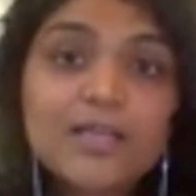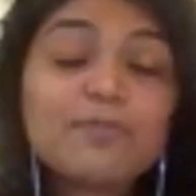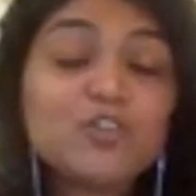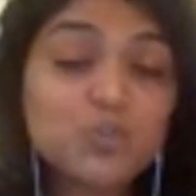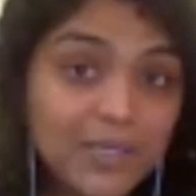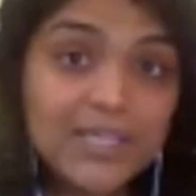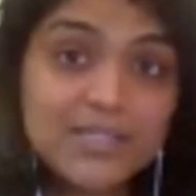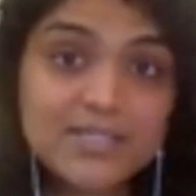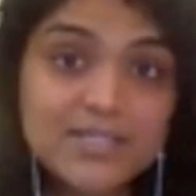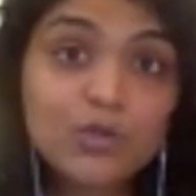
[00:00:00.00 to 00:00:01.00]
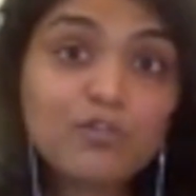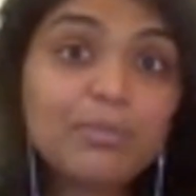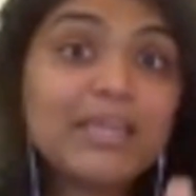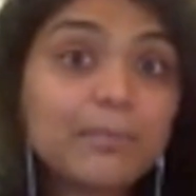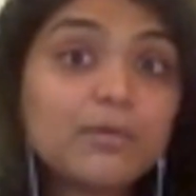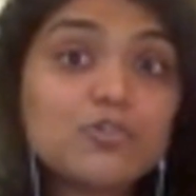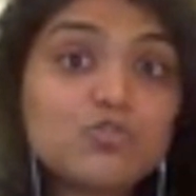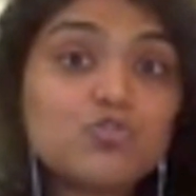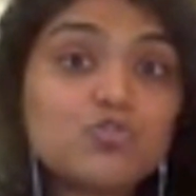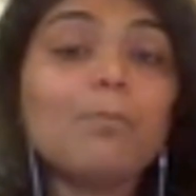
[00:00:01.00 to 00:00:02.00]
which means you've been able
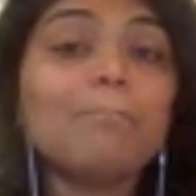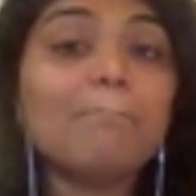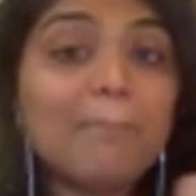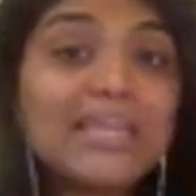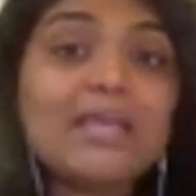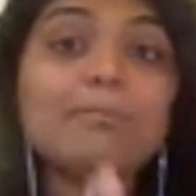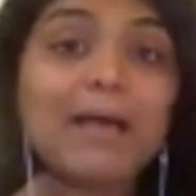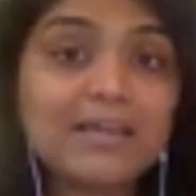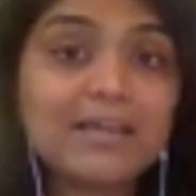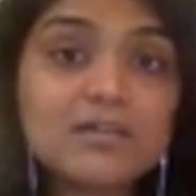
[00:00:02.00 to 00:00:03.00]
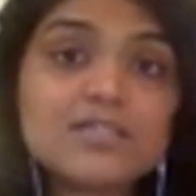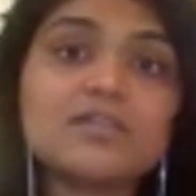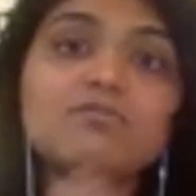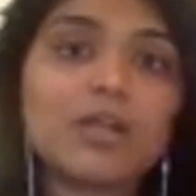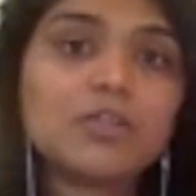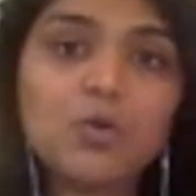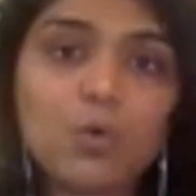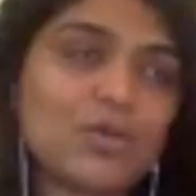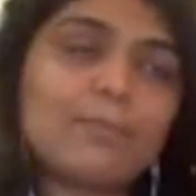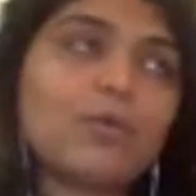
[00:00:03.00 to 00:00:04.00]
to do many matters in one
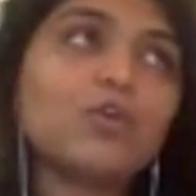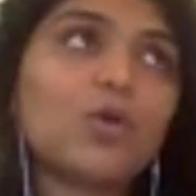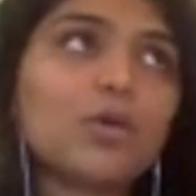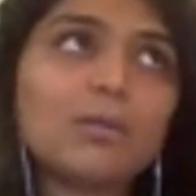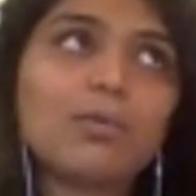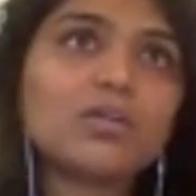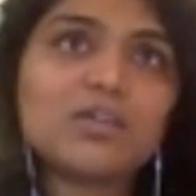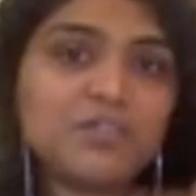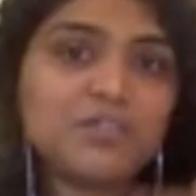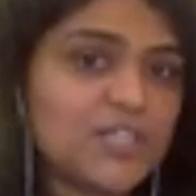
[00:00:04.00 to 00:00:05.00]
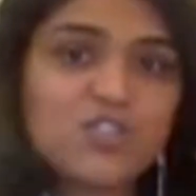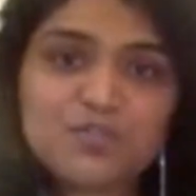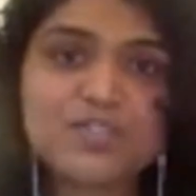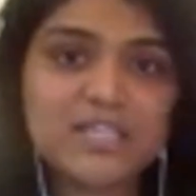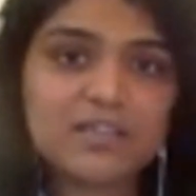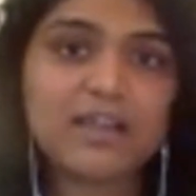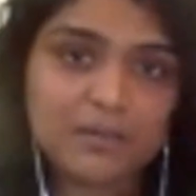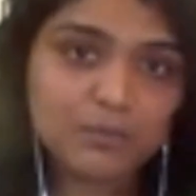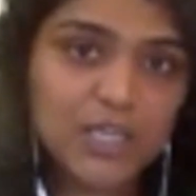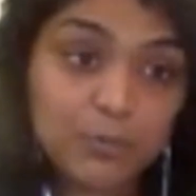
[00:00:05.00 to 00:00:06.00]
go. So I'm not talking about convenience of a senior
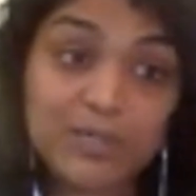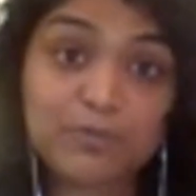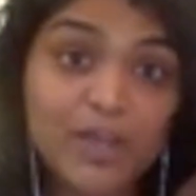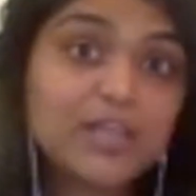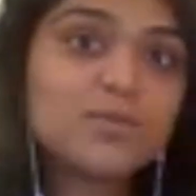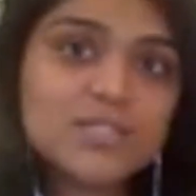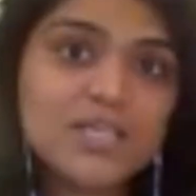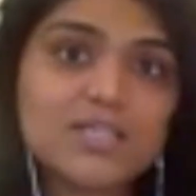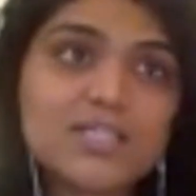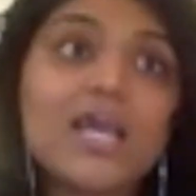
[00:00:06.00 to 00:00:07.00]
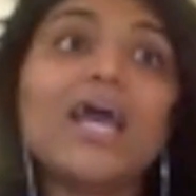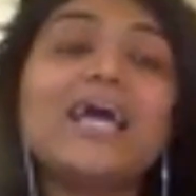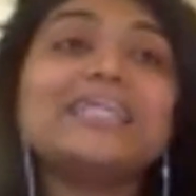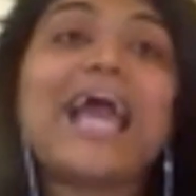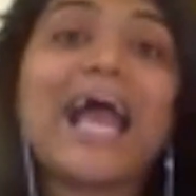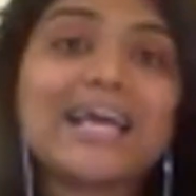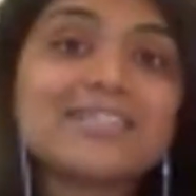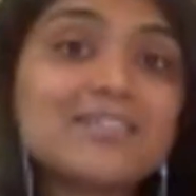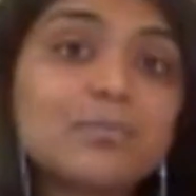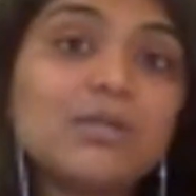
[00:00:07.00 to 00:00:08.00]
advocate. What I'm trying to say is the
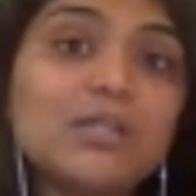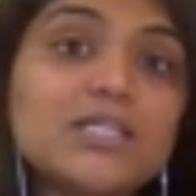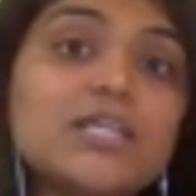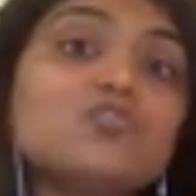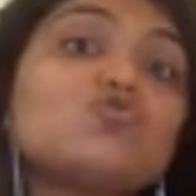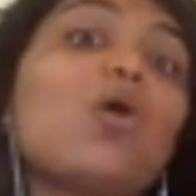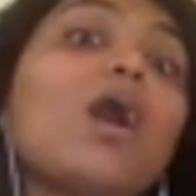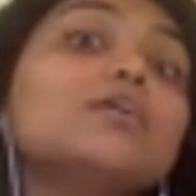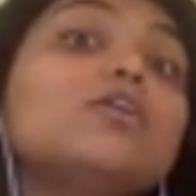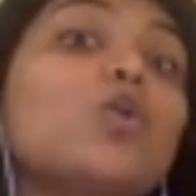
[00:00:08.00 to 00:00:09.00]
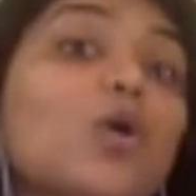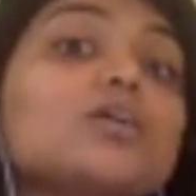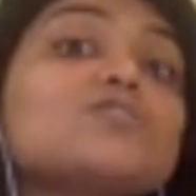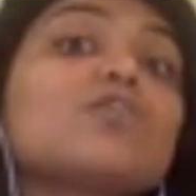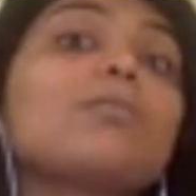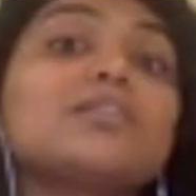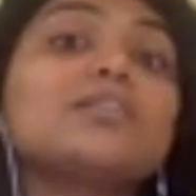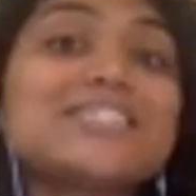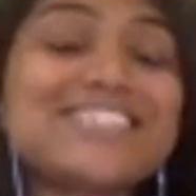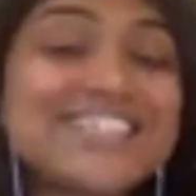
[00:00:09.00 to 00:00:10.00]
accessibility to other lawyers from
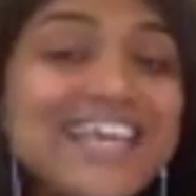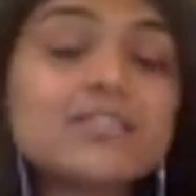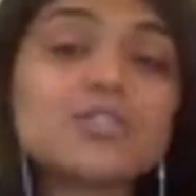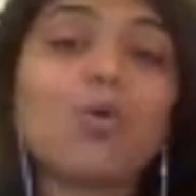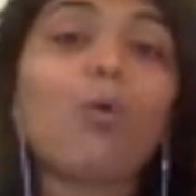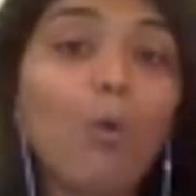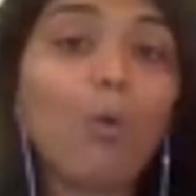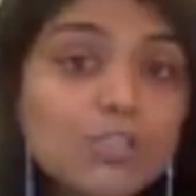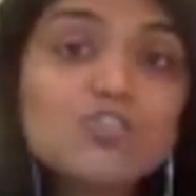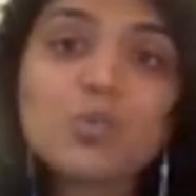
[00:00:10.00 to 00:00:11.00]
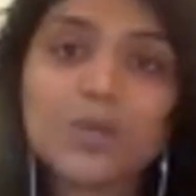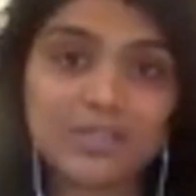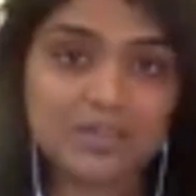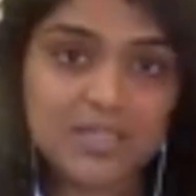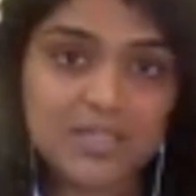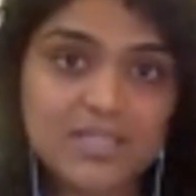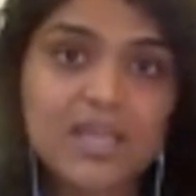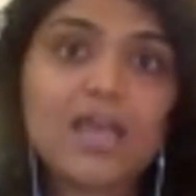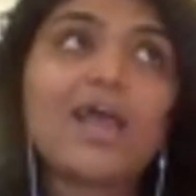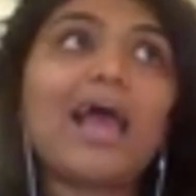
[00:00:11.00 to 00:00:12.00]
other states also increase.
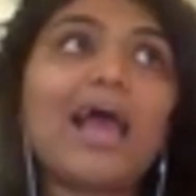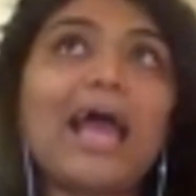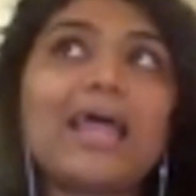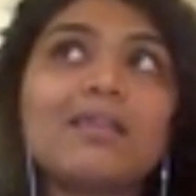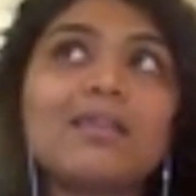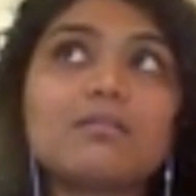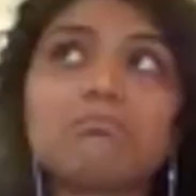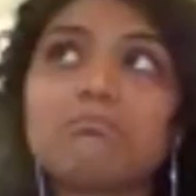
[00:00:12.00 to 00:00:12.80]
And